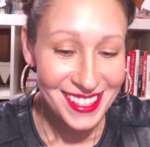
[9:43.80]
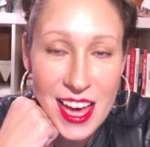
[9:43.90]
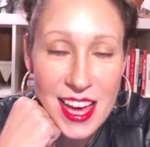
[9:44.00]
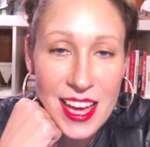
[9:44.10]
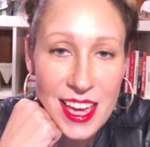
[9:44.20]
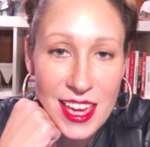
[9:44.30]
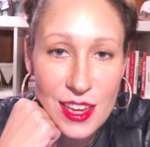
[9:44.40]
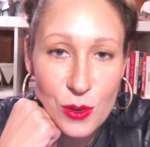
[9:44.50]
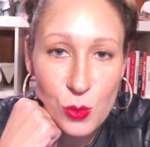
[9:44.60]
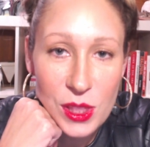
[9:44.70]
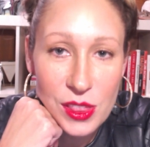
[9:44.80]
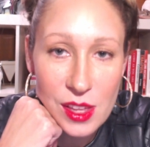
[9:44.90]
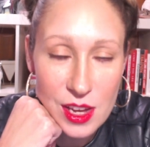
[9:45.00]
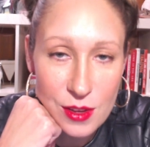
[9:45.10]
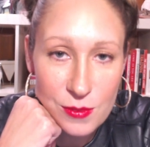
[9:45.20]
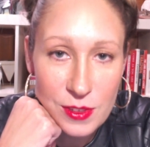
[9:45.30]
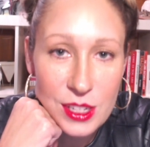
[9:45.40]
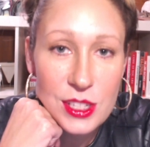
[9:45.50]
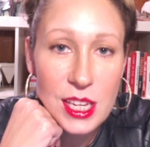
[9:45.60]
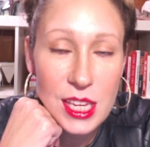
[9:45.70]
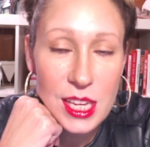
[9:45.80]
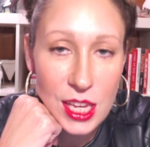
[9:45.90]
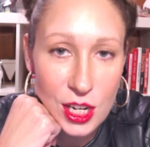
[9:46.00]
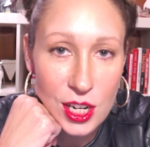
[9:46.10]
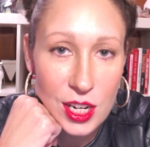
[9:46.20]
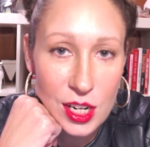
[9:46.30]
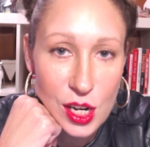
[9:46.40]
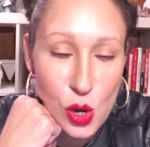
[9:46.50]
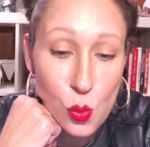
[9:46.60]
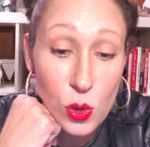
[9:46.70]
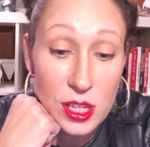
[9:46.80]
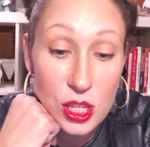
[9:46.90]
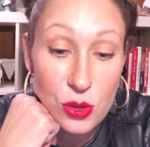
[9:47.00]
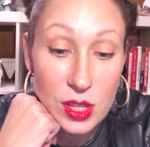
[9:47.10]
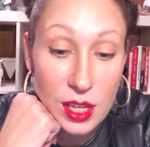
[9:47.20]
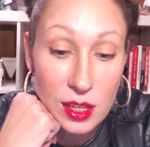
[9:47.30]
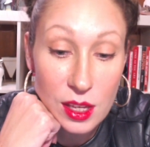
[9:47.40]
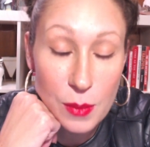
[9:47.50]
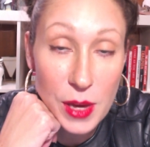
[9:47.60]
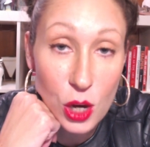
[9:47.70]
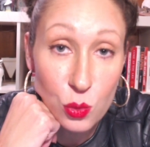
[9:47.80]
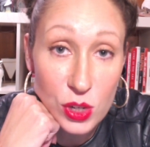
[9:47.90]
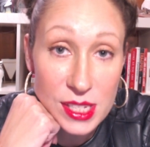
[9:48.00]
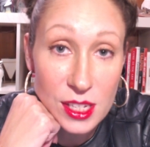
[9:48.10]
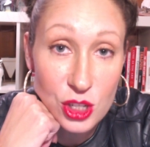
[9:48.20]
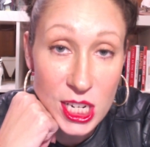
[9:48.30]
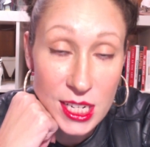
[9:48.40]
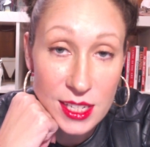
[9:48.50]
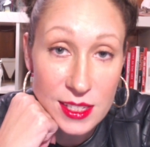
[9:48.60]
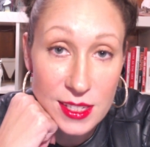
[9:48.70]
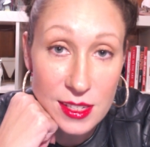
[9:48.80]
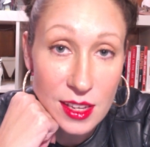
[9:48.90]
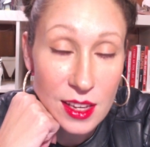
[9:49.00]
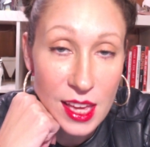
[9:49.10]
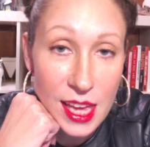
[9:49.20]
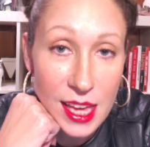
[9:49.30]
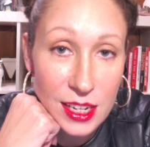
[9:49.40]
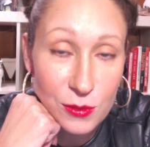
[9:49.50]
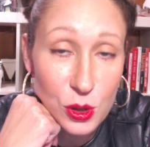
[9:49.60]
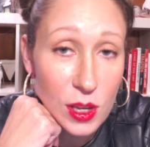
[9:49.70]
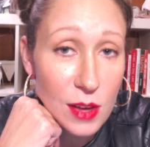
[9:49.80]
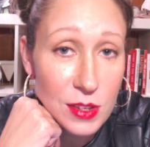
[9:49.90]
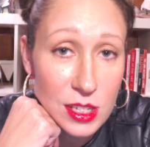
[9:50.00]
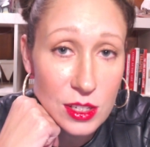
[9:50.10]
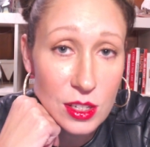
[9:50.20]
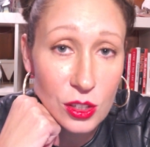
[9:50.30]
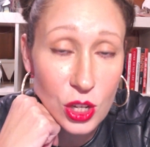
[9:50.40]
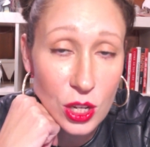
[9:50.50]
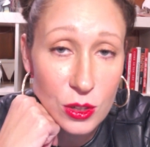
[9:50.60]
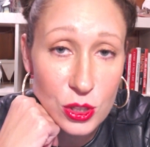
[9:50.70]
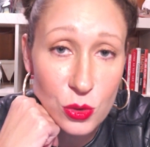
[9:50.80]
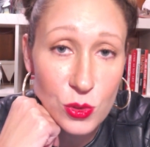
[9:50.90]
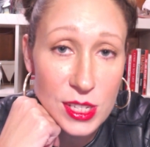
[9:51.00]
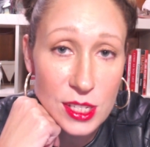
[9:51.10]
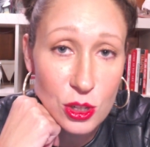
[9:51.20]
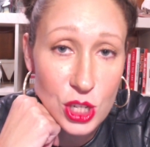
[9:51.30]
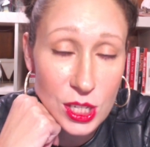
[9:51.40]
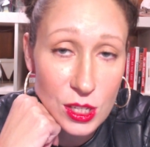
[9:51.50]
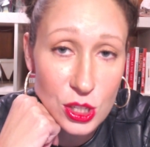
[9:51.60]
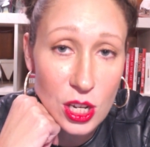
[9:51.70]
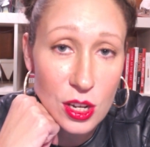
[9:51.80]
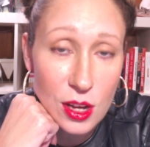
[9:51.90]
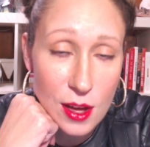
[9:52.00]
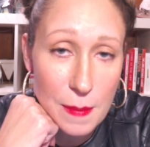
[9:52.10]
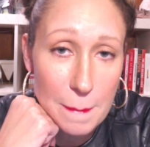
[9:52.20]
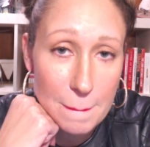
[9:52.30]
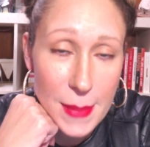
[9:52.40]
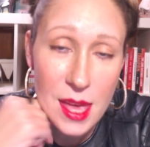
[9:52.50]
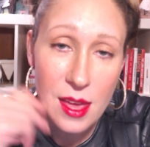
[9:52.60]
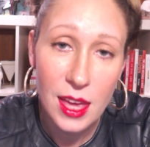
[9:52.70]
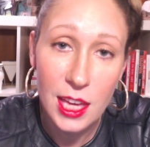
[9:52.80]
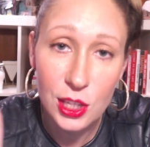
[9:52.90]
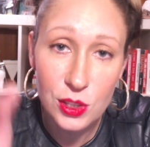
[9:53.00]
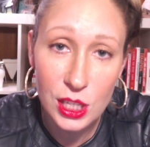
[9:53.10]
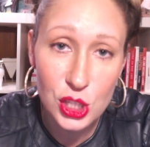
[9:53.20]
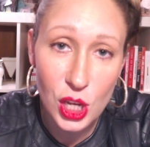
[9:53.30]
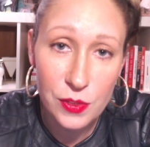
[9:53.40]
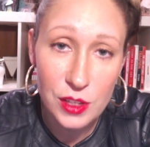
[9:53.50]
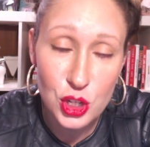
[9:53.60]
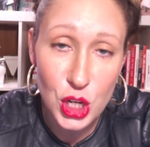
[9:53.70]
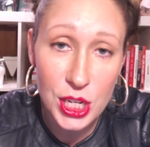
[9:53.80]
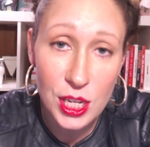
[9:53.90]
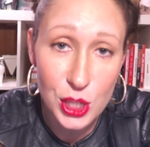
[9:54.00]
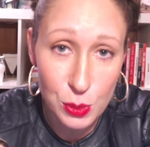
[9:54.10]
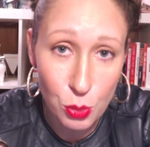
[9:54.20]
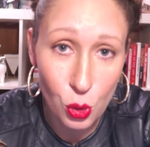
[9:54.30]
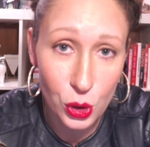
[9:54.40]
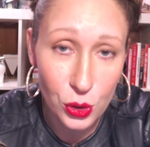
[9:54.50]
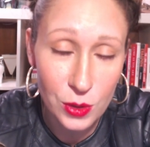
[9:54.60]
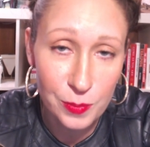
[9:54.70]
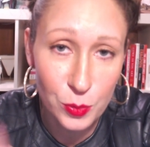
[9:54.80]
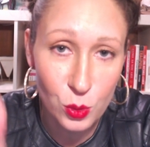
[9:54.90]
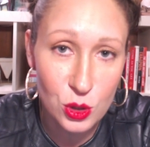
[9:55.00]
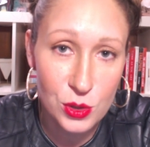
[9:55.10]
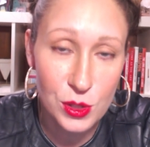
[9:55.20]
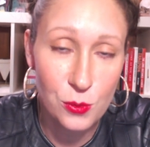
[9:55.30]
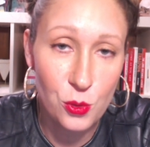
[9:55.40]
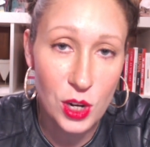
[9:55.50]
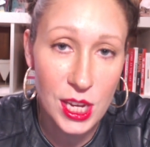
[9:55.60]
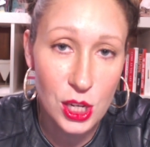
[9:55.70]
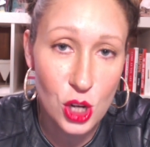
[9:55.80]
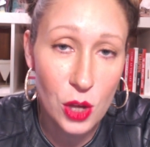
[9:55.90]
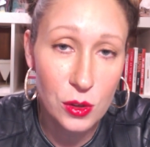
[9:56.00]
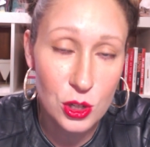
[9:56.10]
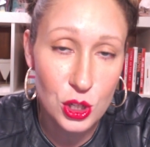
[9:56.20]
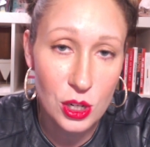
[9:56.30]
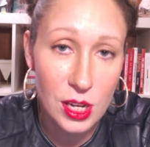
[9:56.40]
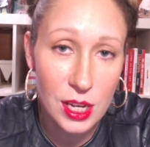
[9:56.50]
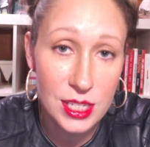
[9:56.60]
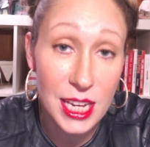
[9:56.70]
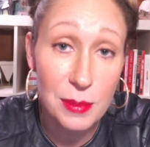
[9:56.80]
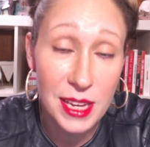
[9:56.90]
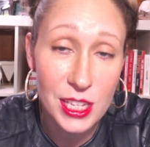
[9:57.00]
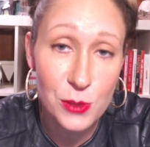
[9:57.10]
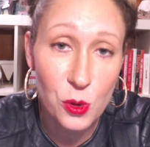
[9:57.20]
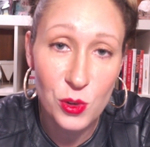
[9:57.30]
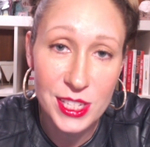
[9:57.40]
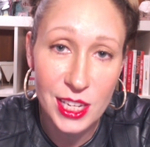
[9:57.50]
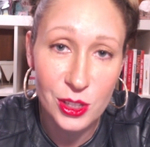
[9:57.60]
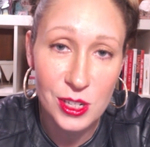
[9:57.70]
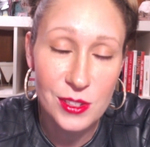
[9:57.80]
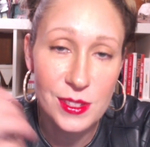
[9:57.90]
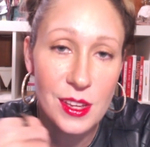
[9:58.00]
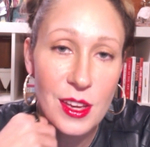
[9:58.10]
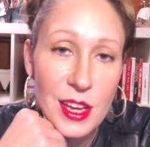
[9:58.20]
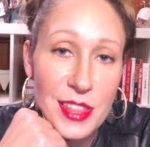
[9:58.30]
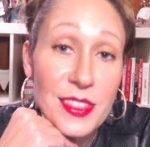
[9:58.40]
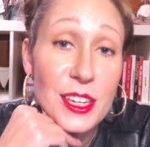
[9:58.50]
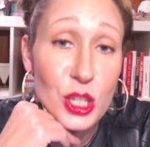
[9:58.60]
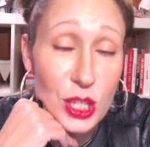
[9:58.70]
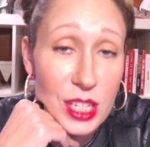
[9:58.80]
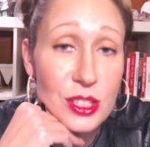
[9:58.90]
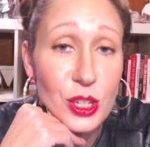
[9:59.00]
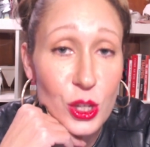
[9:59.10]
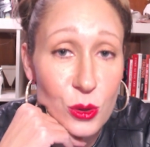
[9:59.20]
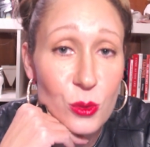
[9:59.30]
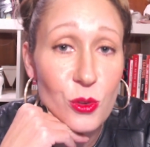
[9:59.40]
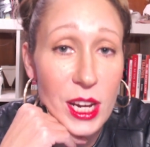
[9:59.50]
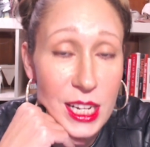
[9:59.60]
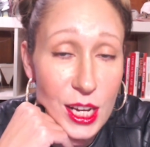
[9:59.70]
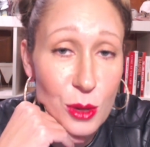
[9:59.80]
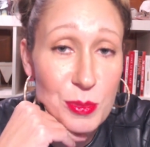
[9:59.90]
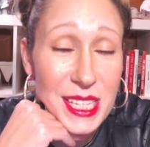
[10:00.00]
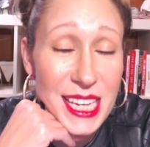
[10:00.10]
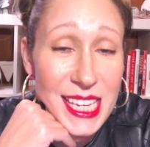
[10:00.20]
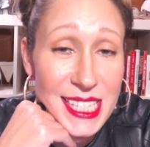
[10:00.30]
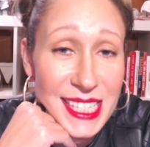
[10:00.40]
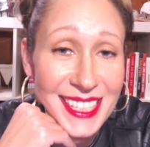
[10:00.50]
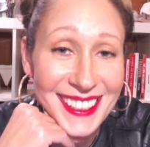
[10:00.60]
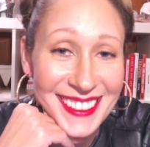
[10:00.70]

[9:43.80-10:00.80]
I would love to hear what you think about Resellgenius. And if you haven't gone to resellgenius.com and clicked on the Genius portal, which is the free knowledge database for resellers, then you need to go right now, please.